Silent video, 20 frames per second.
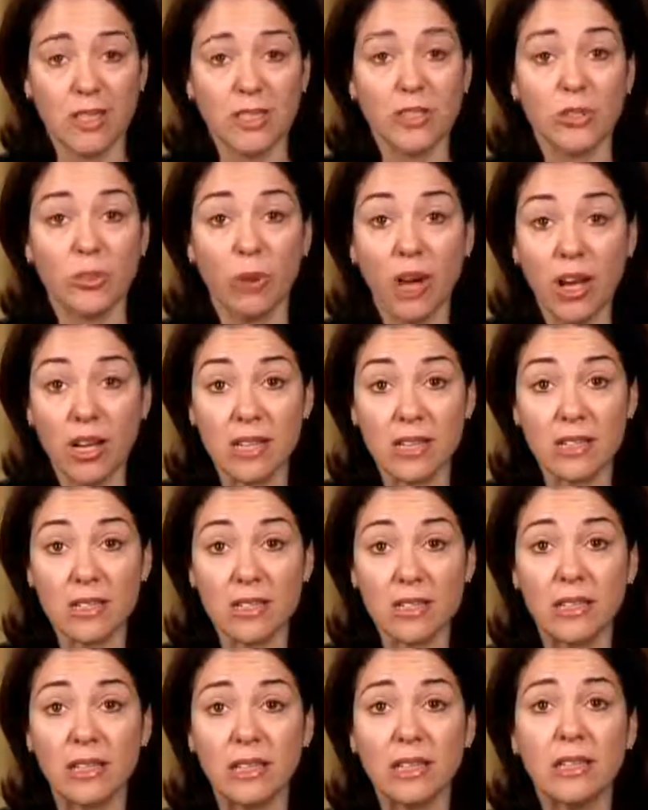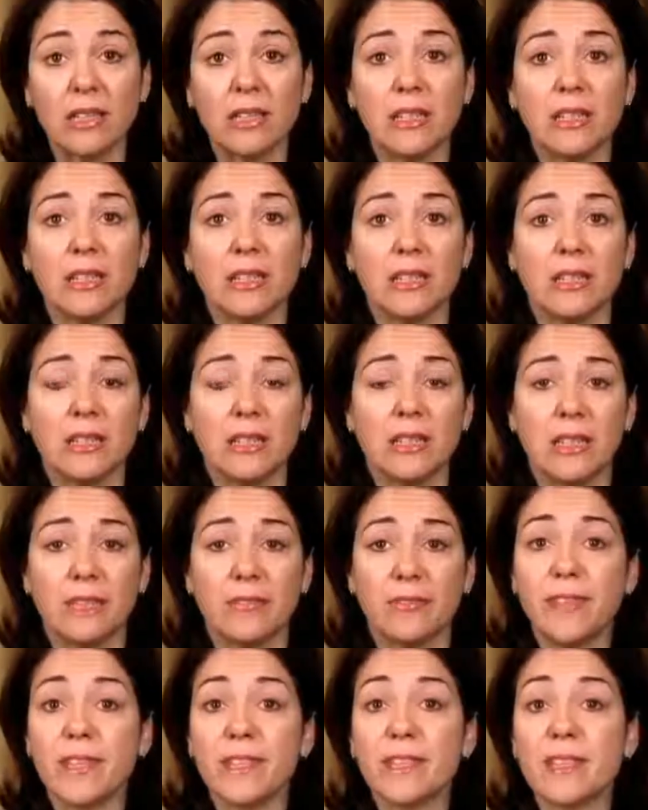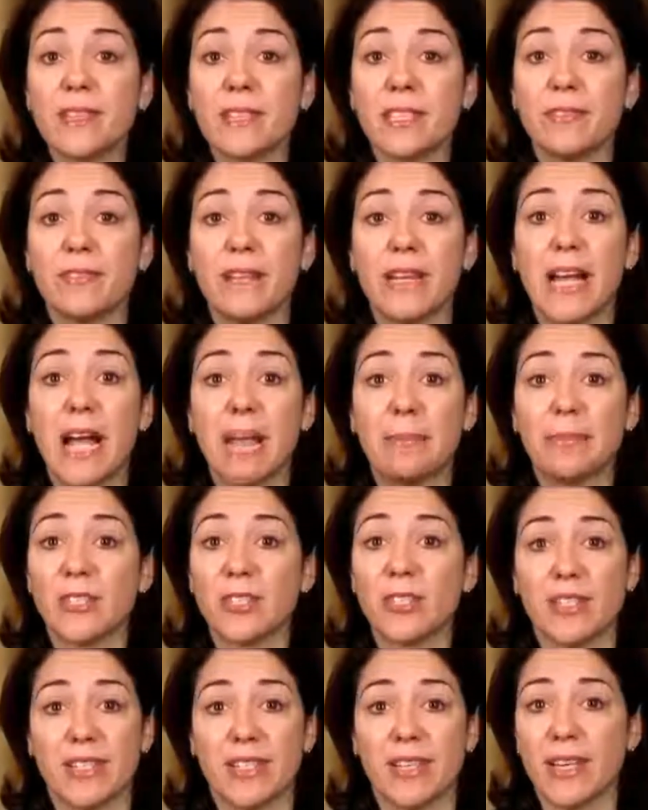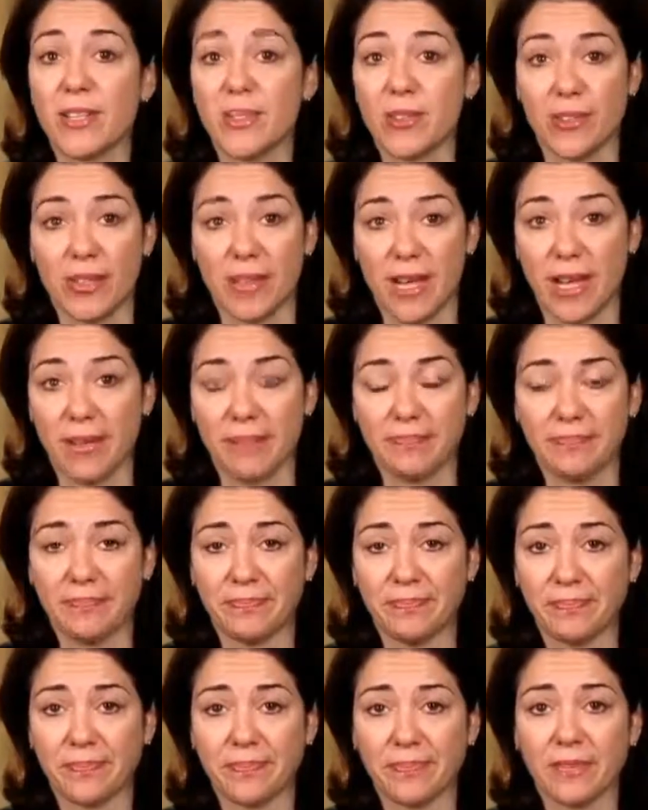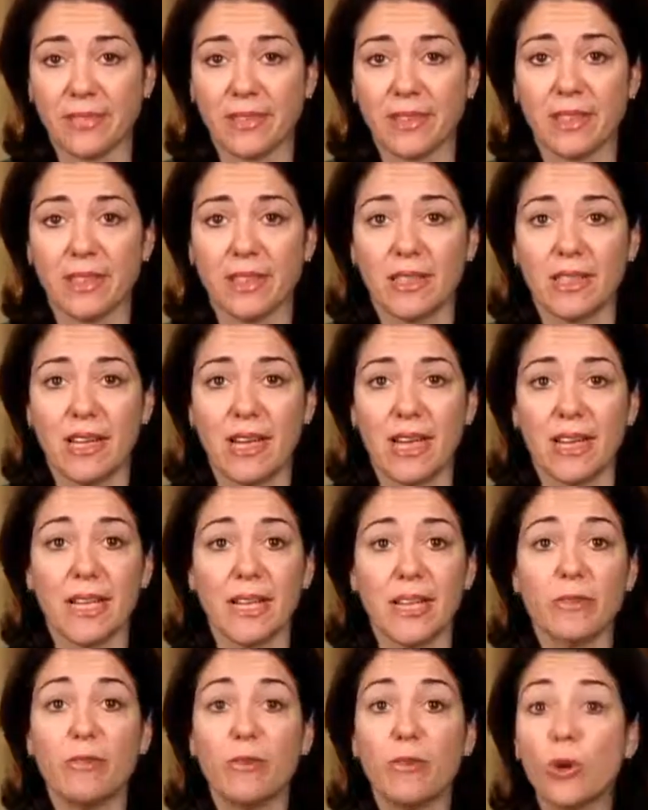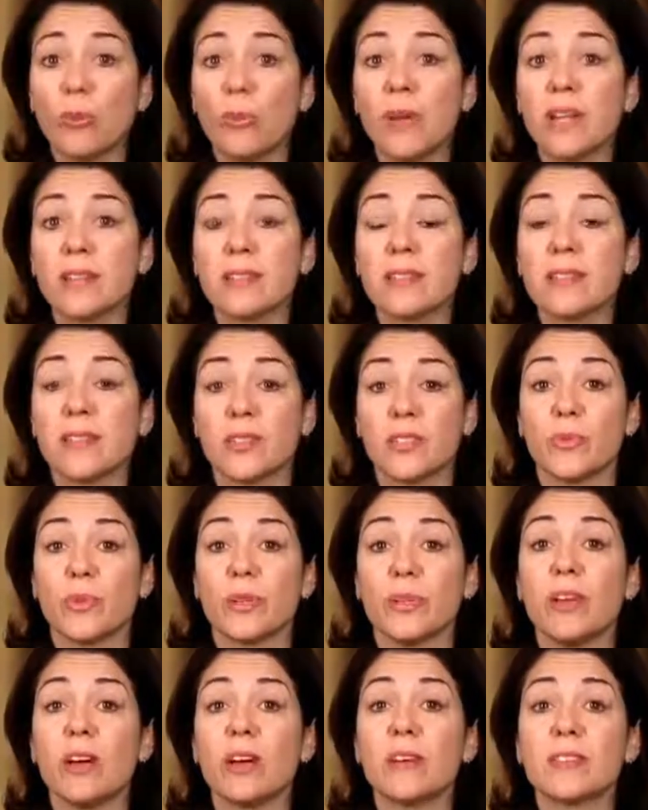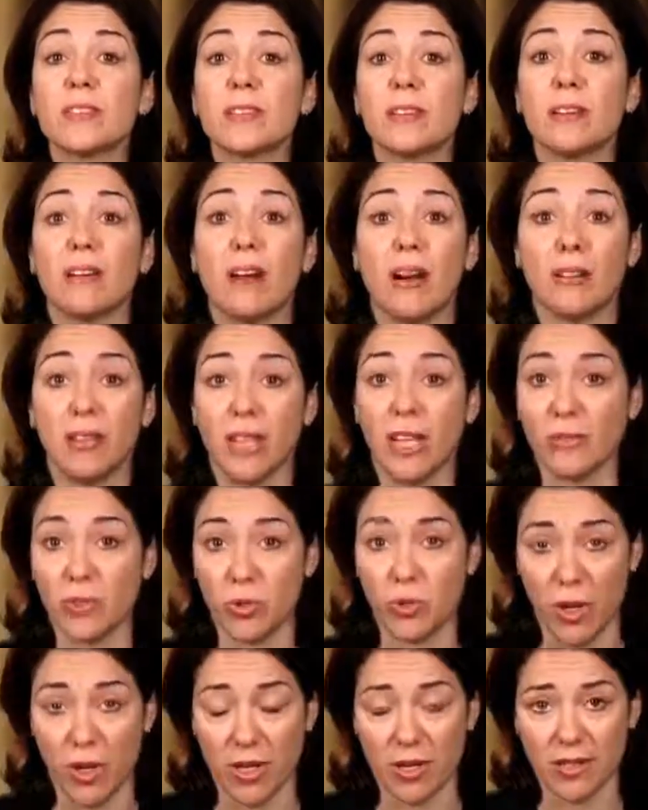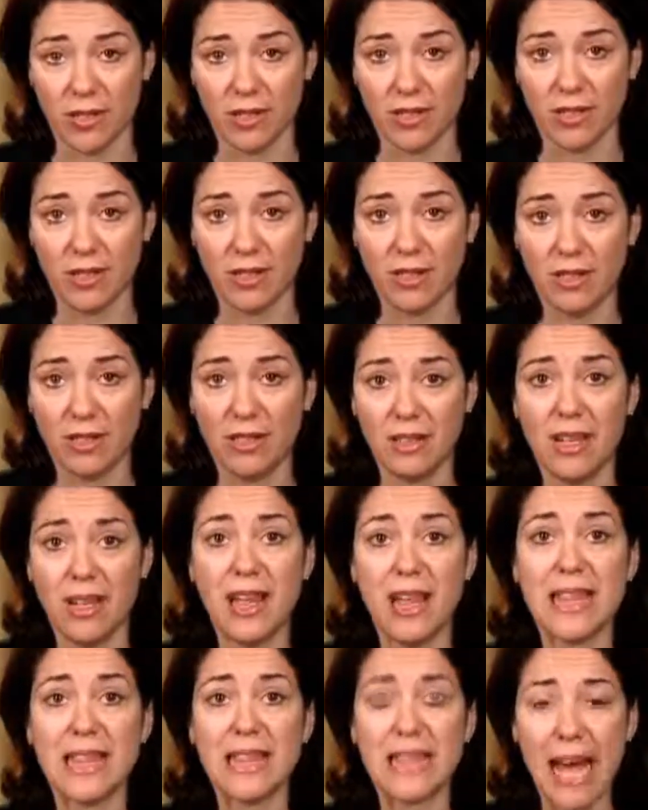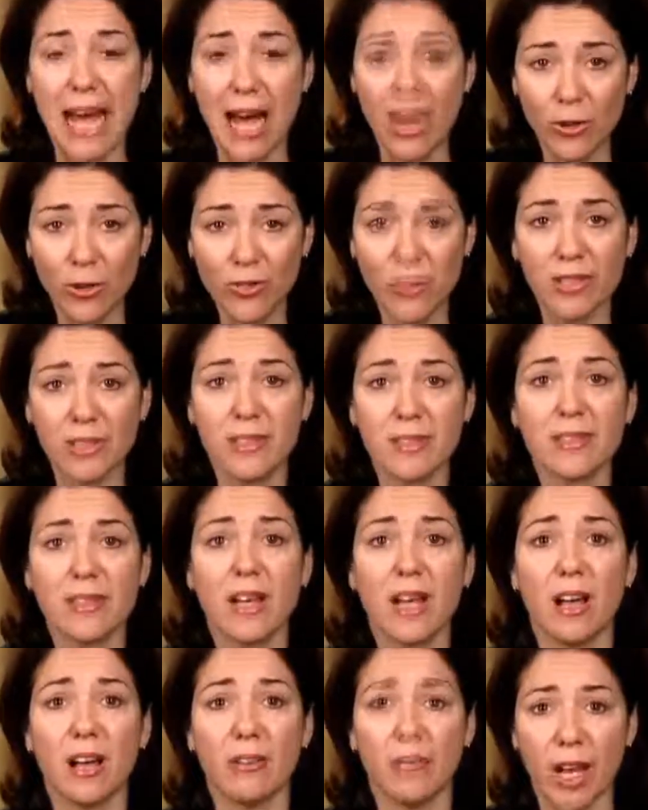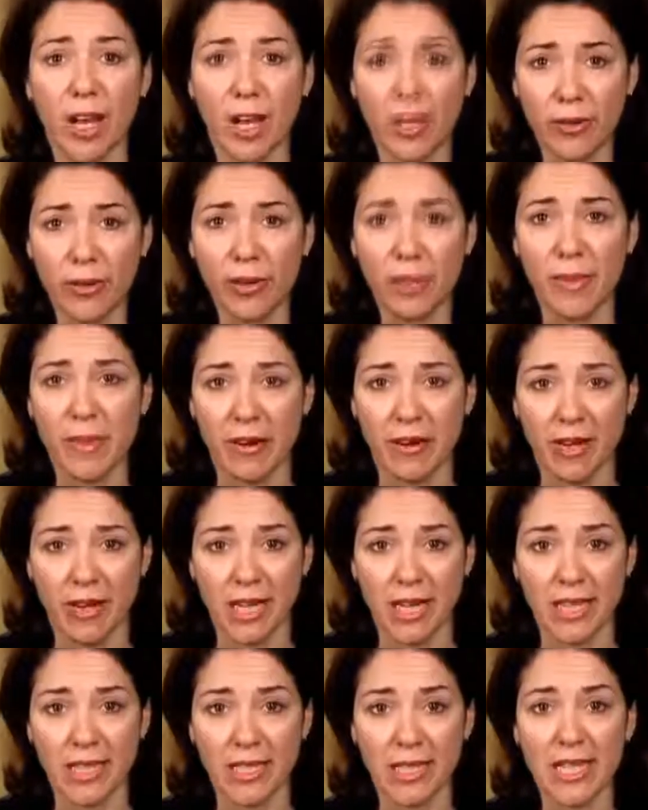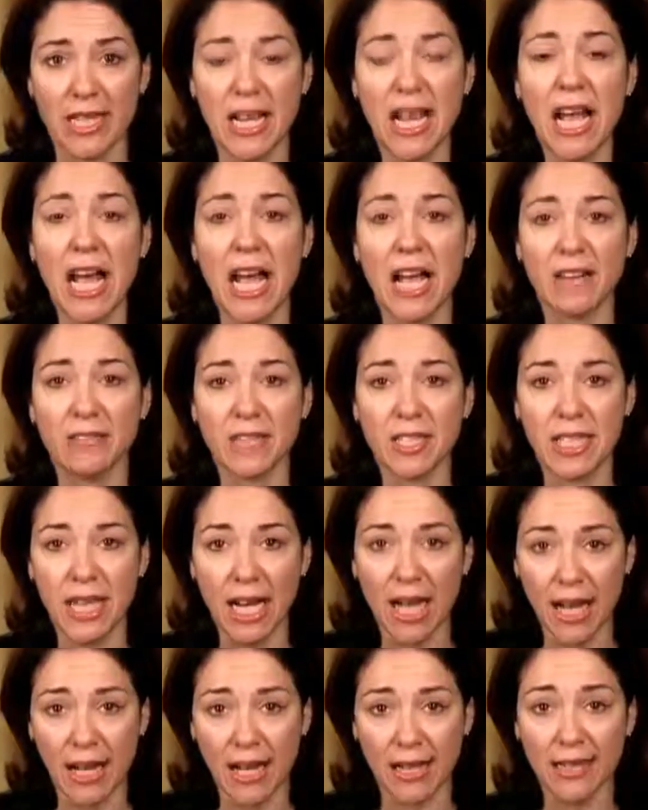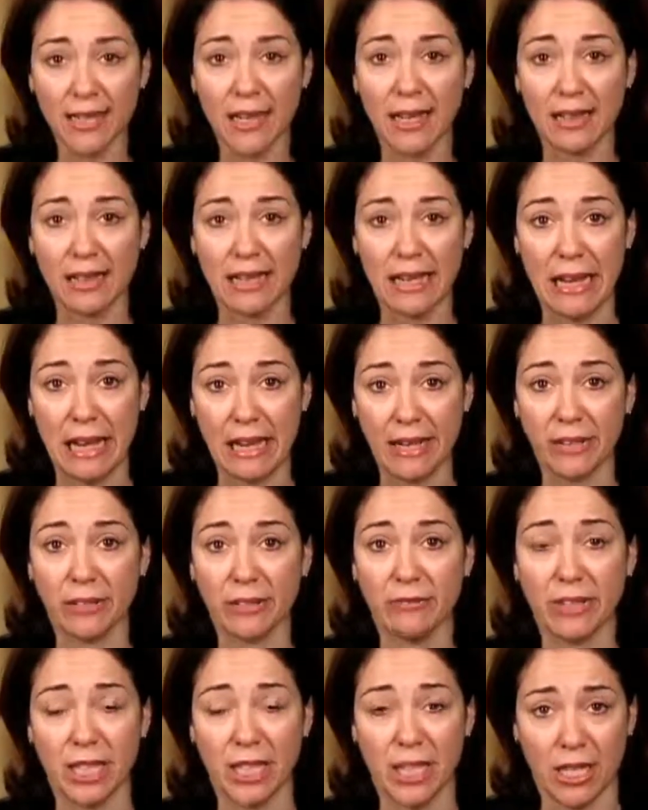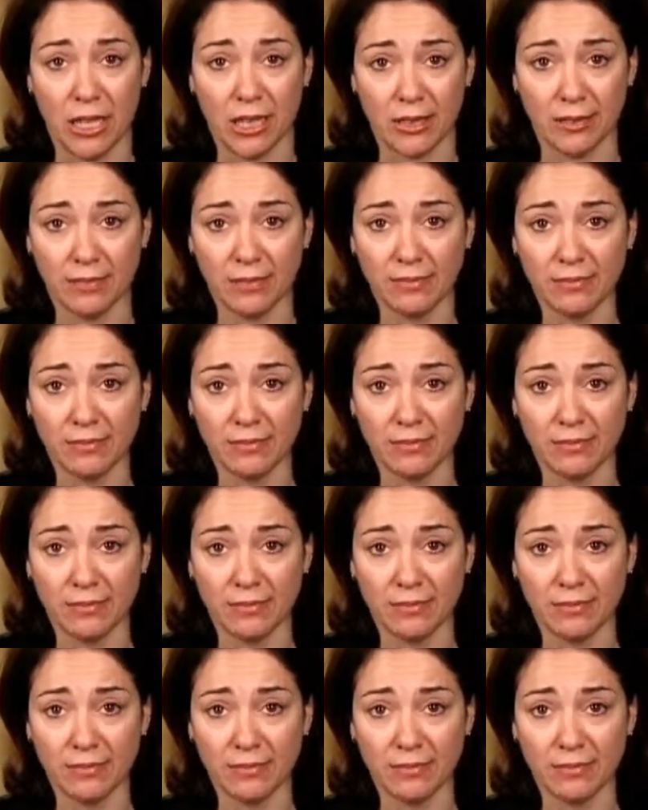To us, it feels as if it happened just yesterday. And in the 4 months since we lost our loved ones, thousands of other Americans have died at the end of a gun.